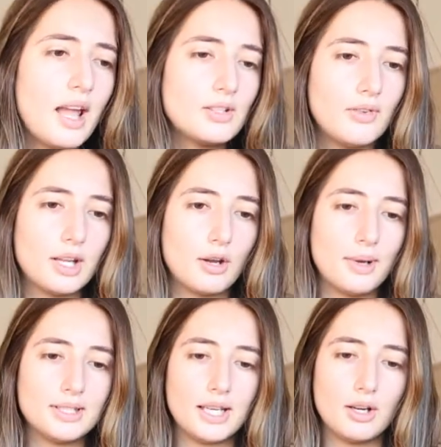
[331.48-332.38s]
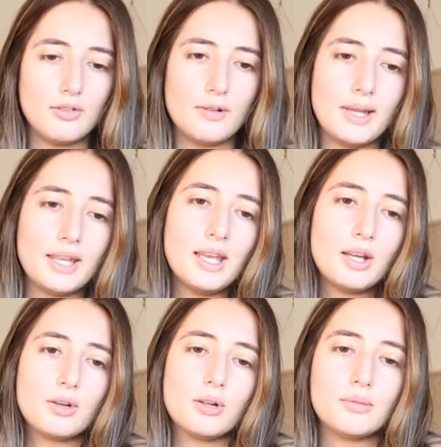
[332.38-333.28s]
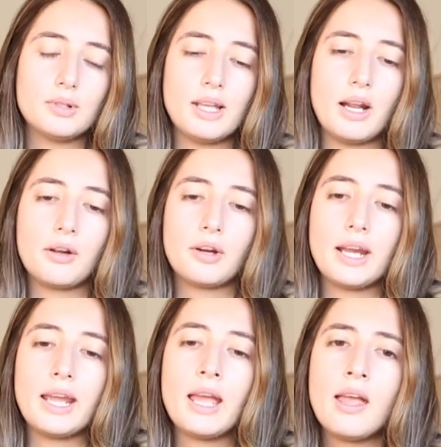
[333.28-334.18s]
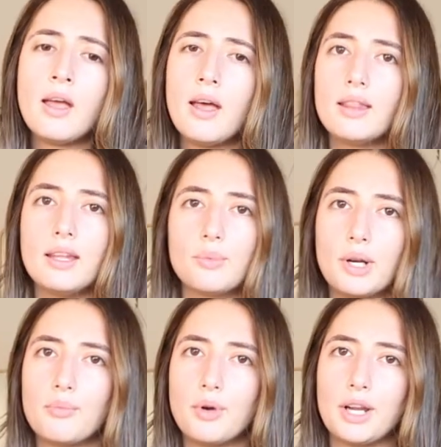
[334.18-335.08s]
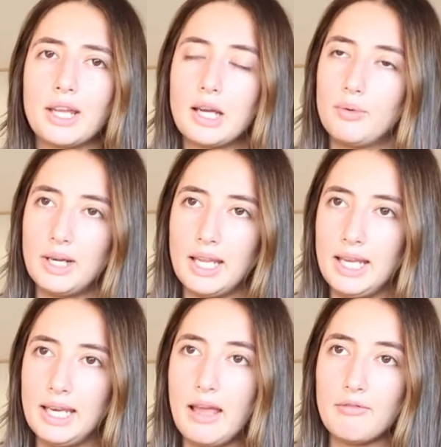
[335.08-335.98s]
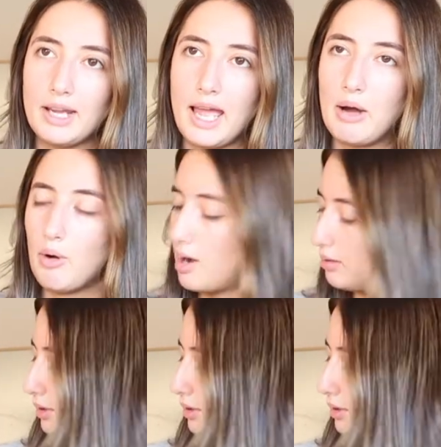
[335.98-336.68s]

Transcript: It's funny, on my day off, I'm like, yeah, cool, I'm not that hungry. And then when I'm working, I want to eat every hour.